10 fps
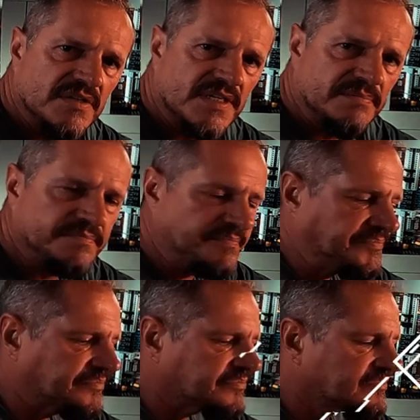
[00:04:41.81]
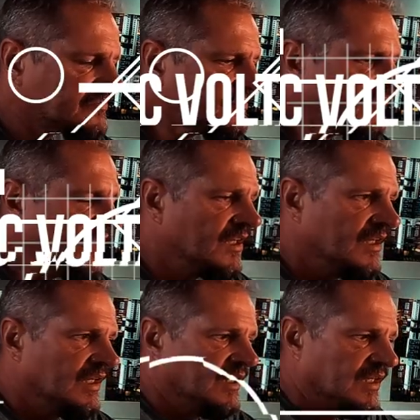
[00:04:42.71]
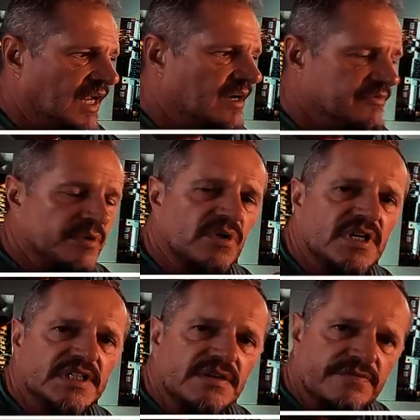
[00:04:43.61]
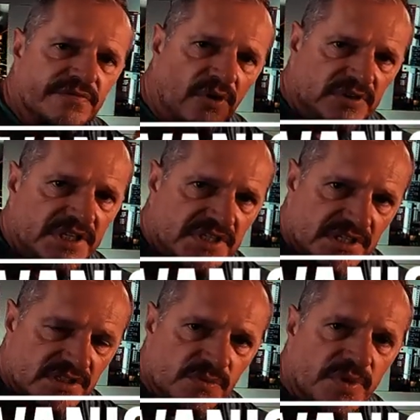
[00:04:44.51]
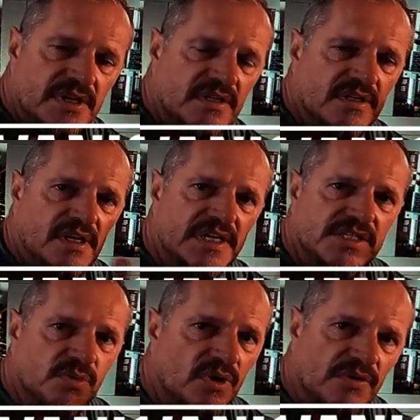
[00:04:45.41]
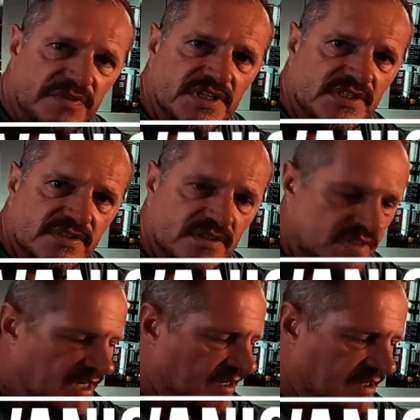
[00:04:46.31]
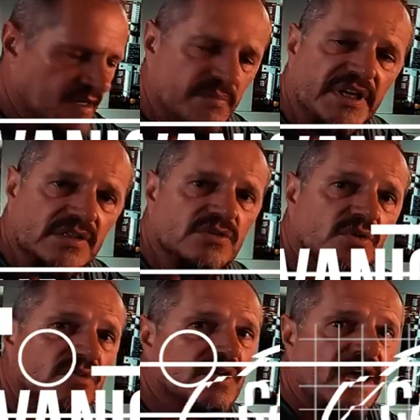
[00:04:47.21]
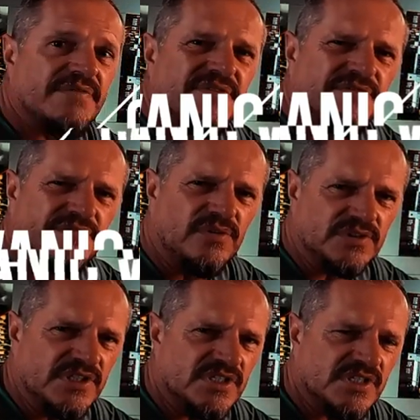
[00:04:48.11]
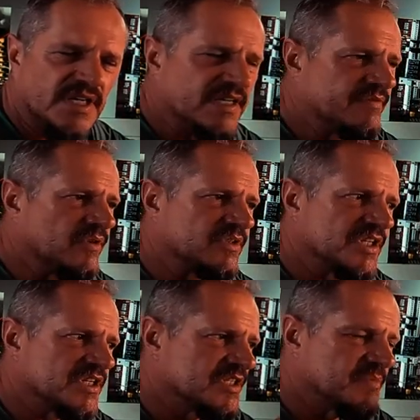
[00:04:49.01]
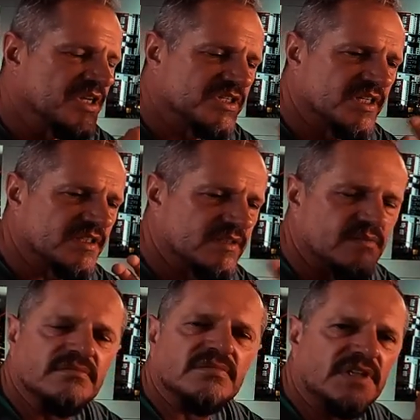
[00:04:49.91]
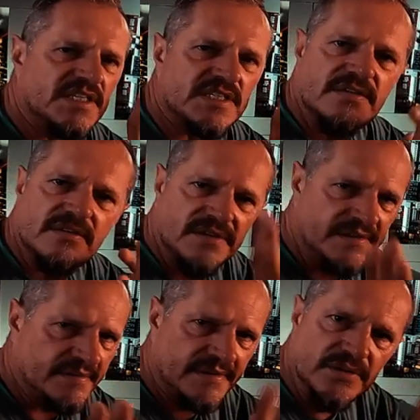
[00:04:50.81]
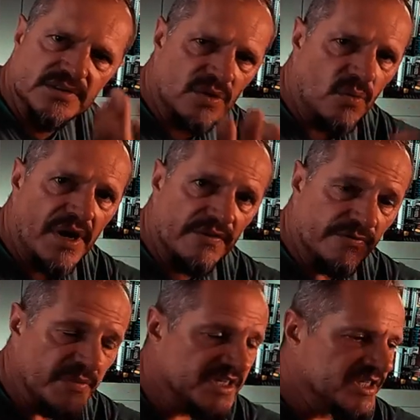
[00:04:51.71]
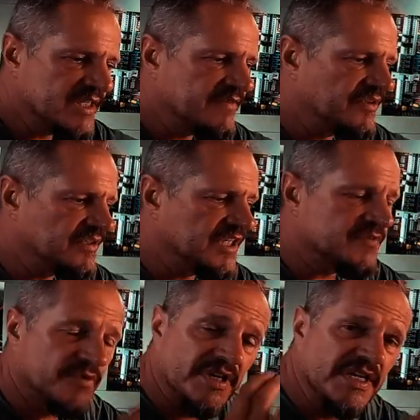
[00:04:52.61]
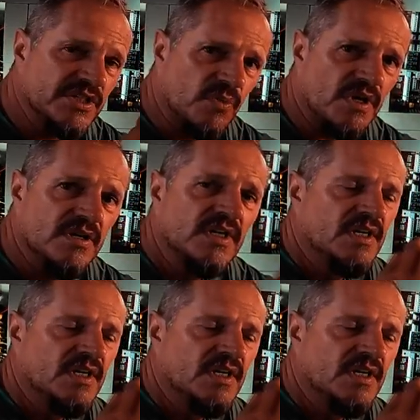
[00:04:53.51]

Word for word: them. Now, if you look at the voltages, we each one of these uh, uh metals also have a voltage, and a voltage is measured. There's a neutral way of measuring the voltage for each one,